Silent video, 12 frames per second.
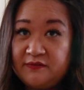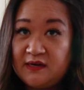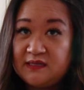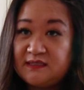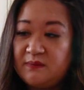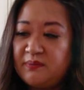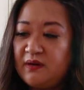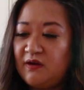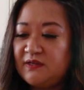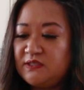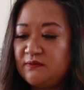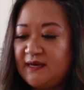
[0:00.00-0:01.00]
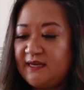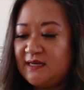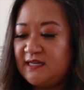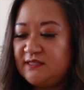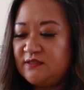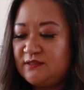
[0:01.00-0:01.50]
faucet, but also
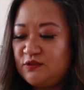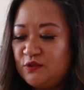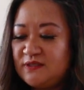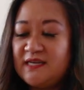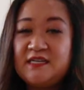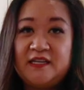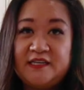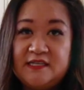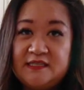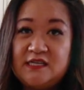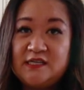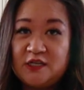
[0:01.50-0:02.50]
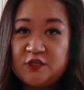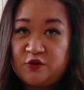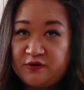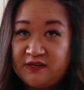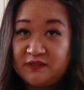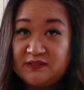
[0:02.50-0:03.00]
I do tend to like this
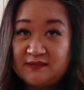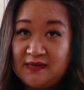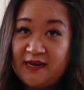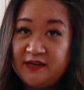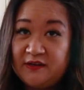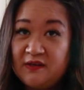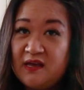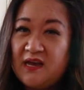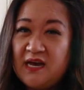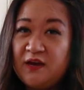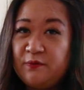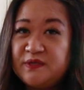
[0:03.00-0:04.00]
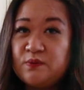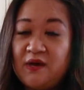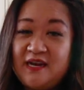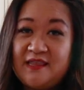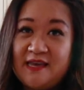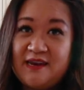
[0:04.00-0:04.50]
industrial style. I always
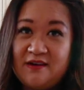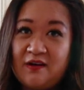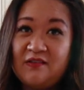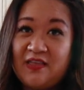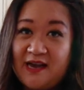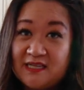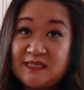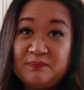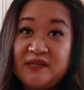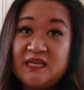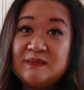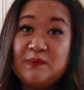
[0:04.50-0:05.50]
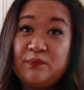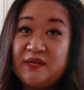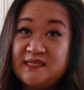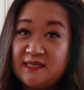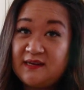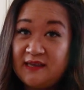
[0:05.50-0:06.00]
wanted that in our last place, but
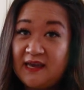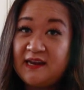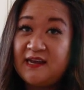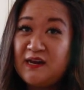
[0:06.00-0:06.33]
we didn't get